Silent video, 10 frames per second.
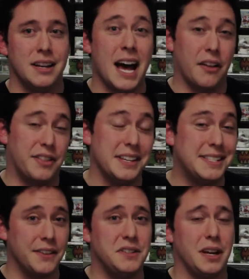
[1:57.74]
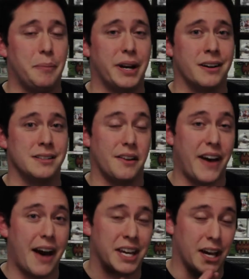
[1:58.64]
Now, this gives the appearance
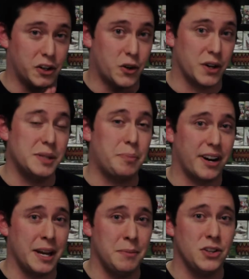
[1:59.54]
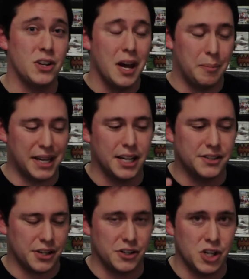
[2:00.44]
of having a crisper image
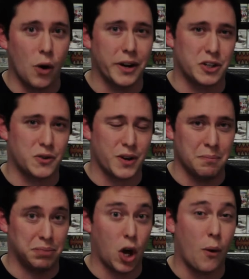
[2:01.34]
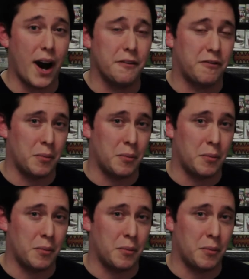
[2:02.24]
because there's no extreme blowout